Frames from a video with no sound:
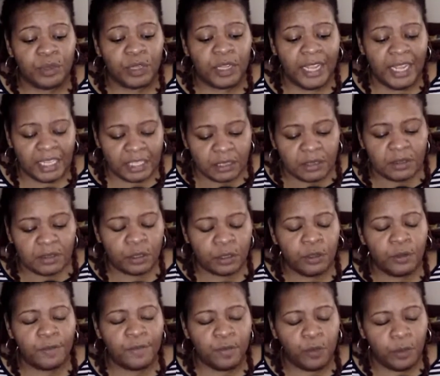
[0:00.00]
it
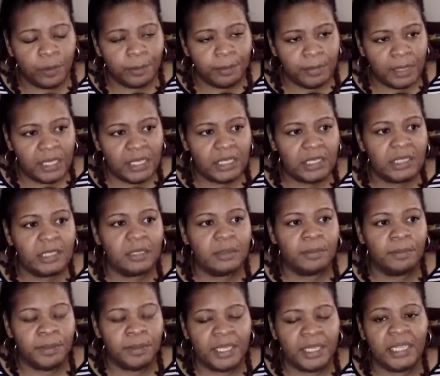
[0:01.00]
took for me to
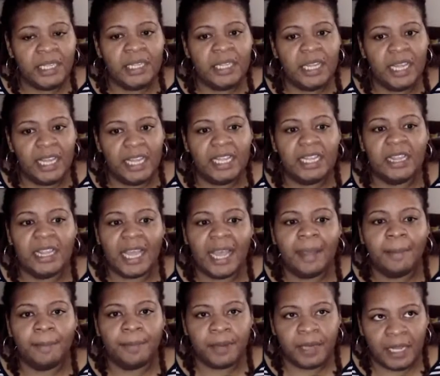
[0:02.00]
be in
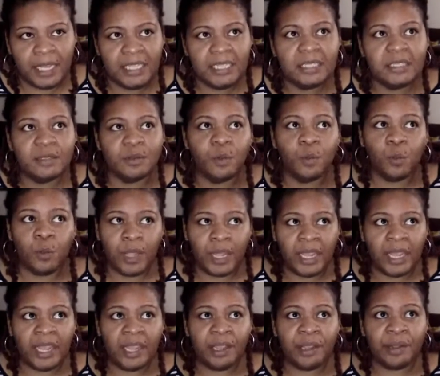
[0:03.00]
that place
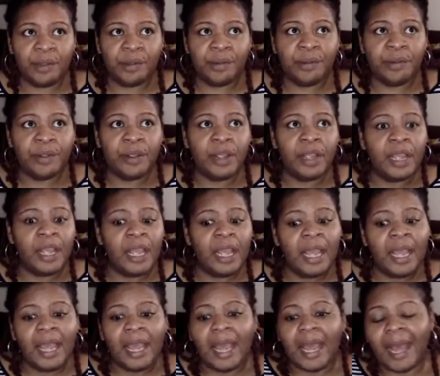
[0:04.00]
where
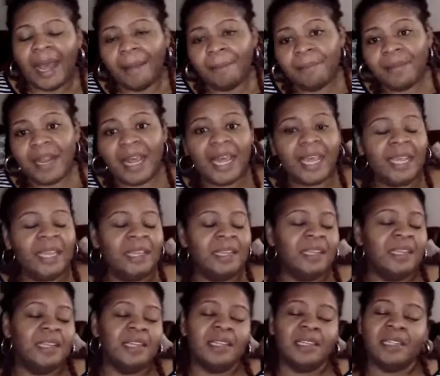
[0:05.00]
I'm
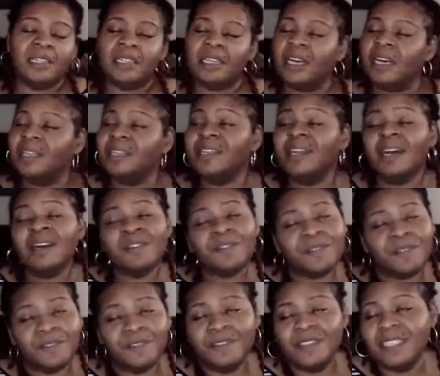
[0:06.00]
like,
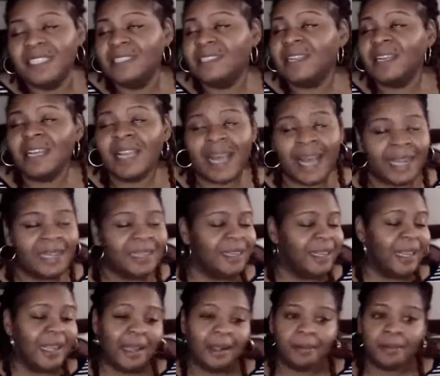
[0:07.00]
enough is a
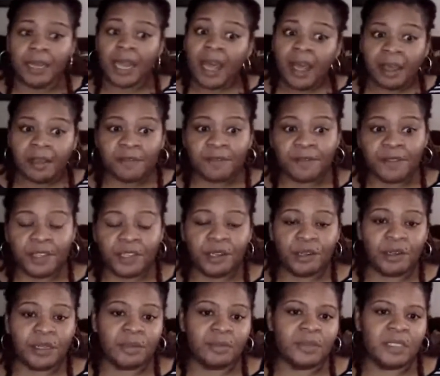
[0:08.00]
goddamn enough. You
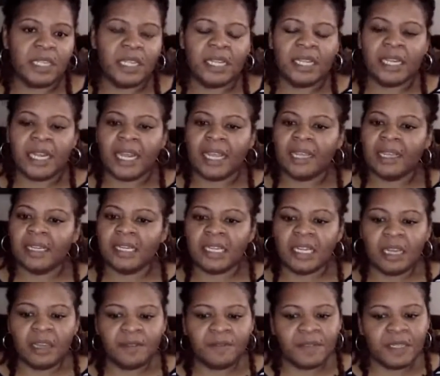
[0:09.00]
know what I'm saying? Like
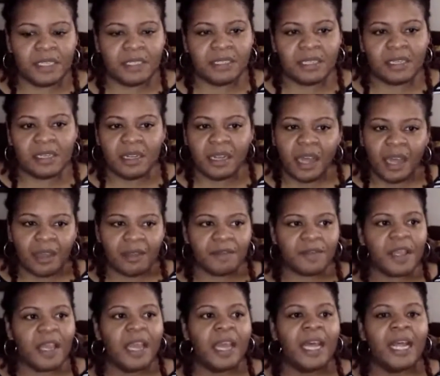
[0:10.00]
enough is enough.
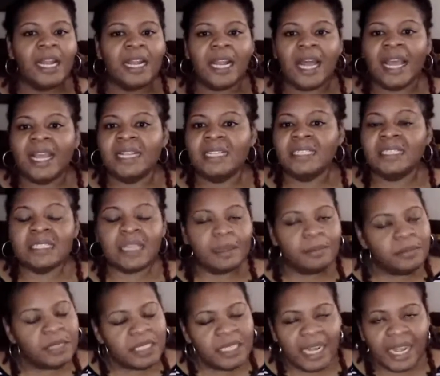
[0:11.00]
Like
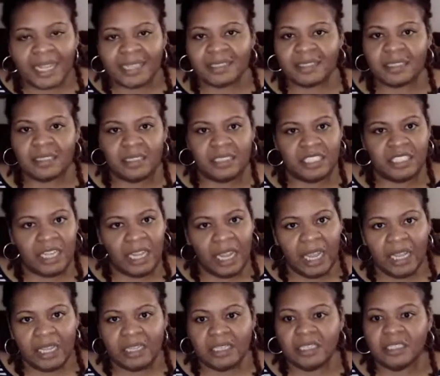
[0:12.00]
something has to
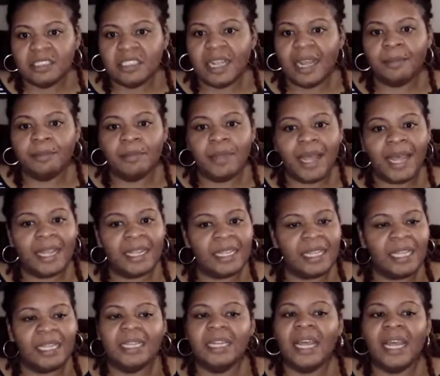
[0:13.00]
change. I
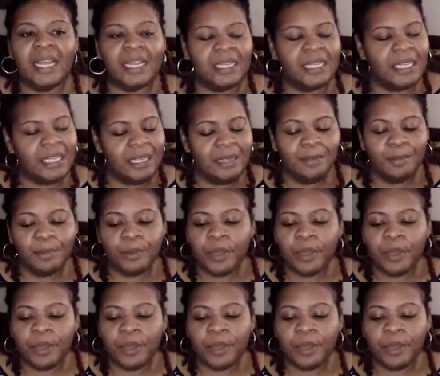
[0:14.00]
cannot keep